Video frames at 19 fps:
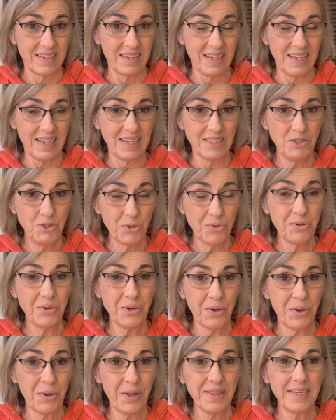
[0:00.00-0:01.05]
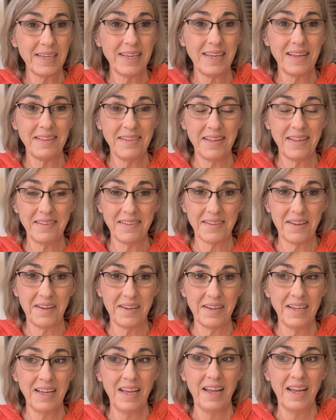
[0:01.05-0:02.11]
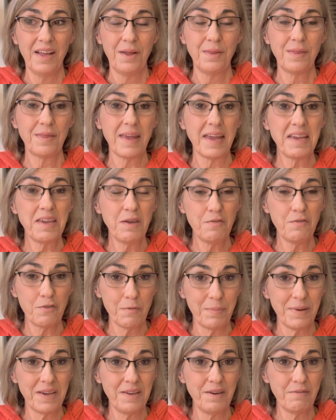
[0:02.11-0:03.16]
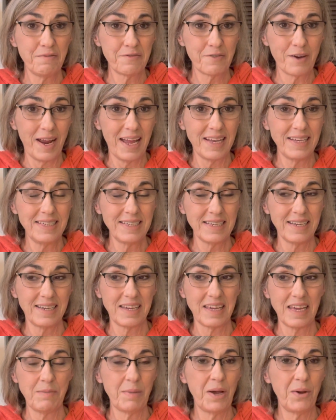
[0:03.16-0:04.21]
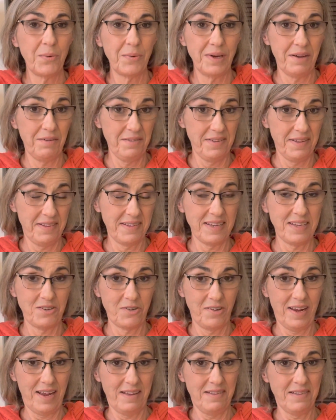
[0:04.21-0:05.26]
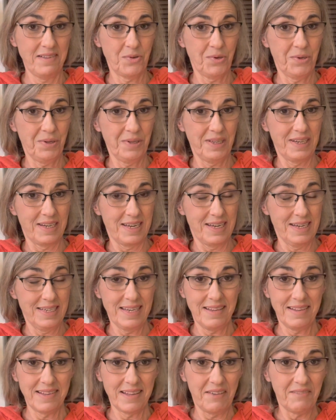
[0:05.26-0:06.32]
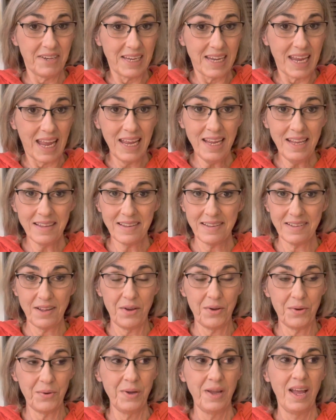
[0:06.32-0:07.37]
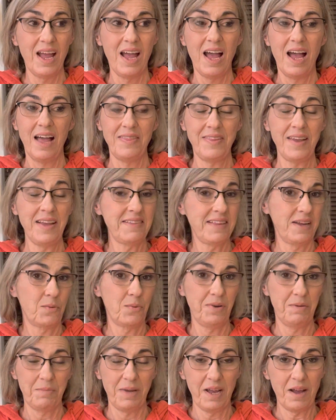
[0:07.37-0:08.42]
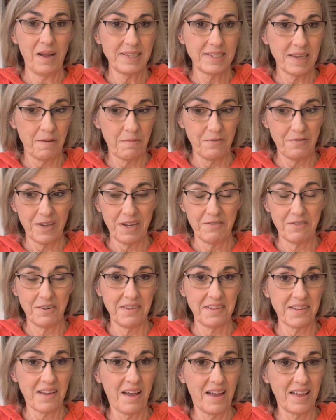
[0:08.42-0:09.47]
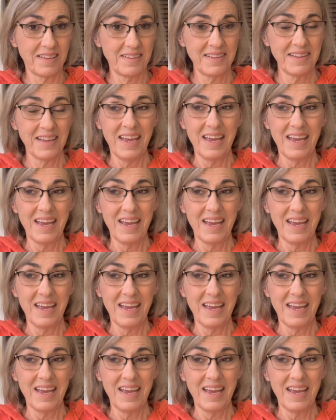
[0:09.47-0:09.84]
Andrew Gold, he has that song, Thank You for Being a Friend. It came out when I was a senior in high school in 1978. So that's like one of my all-time favorite songs.